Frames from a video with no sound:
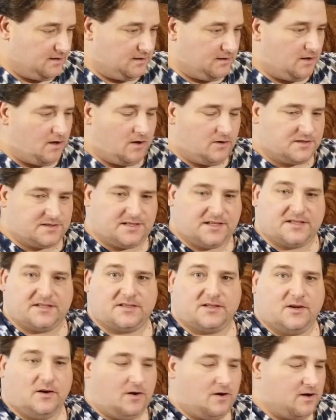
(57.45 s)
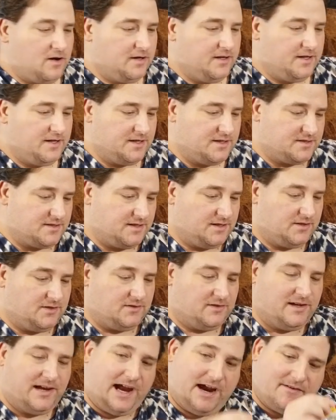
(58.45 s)
long since gone, is the
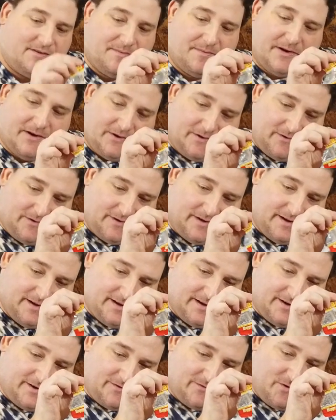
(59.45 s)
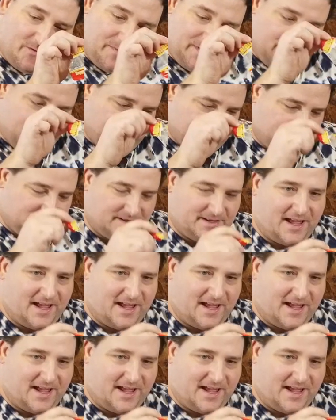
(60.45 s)
little Haribo root beers.